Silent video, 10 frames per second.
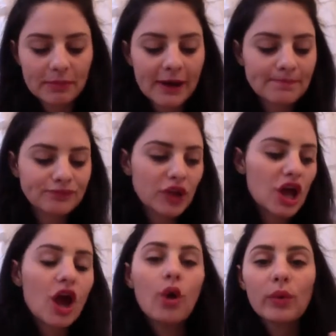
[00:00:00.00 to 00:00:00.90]
But
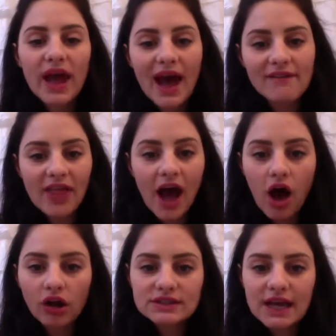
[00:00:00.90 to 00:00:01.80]
we have it
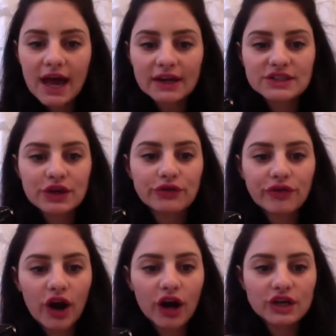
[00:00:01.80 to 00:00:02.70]
all done so
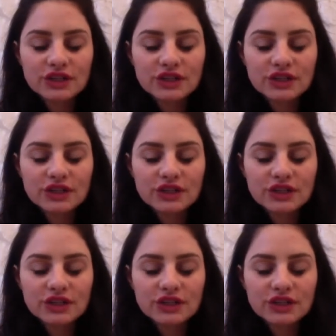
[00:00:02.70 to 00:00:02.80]
far.